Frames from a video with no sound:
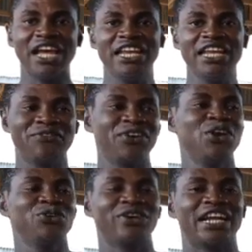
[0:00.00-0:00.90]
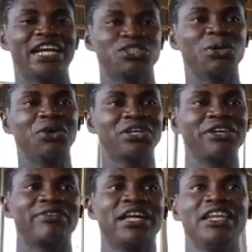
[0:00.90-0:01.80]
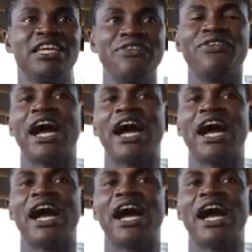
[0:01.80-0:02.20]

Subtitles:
You can as well give them leaf.